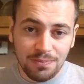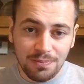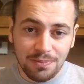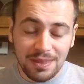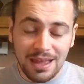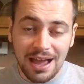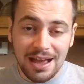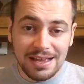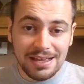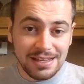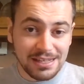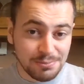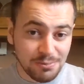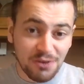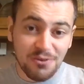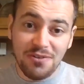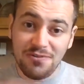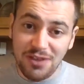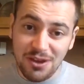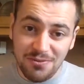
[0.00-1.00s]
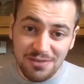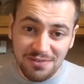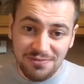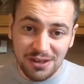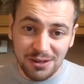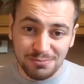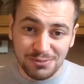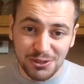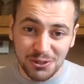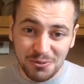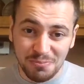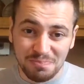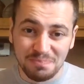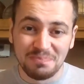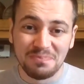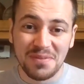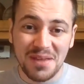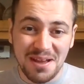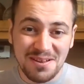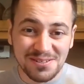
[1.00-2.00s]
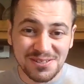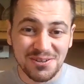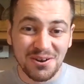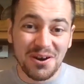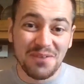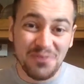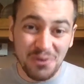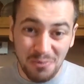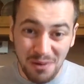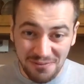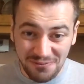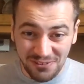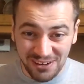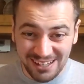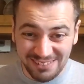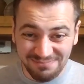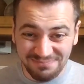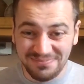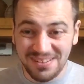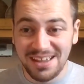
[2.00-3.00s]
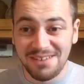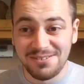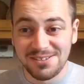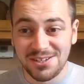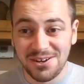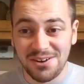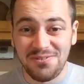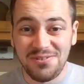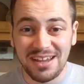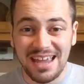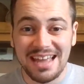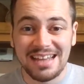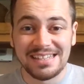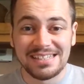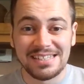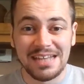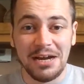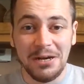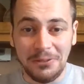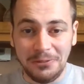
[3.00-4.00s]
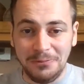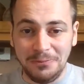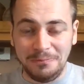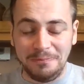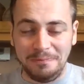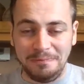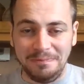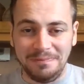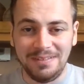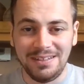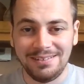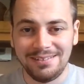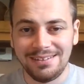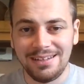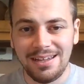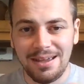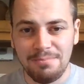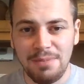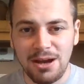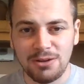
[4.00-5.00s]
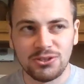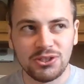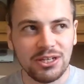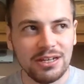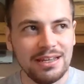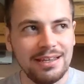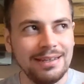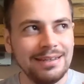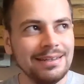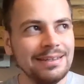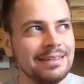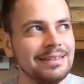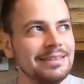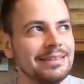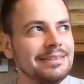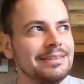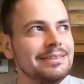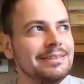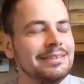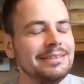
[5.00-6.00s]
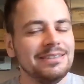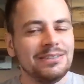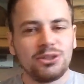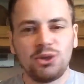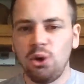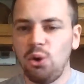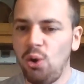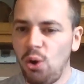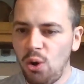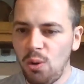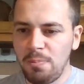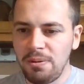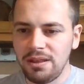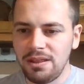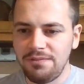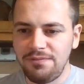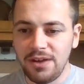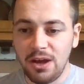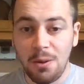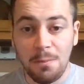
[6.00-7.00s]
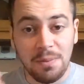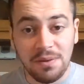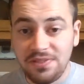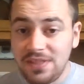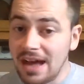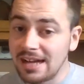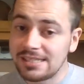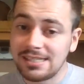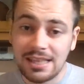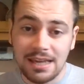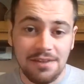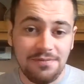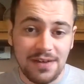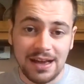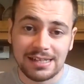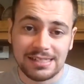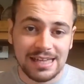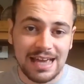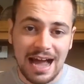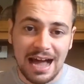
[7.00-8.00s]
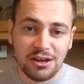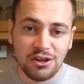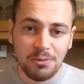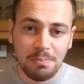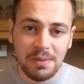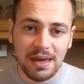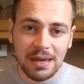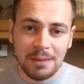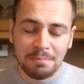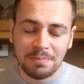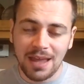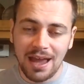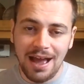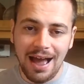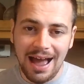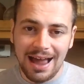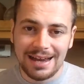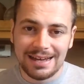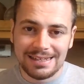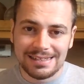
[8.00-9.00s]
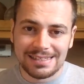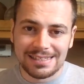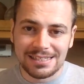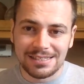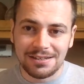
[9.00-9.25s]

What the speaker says: That is my review of the film done. Sorry for waffling, and sorry for getting so emotionally caught up in the film, but that's the effect it had on me, and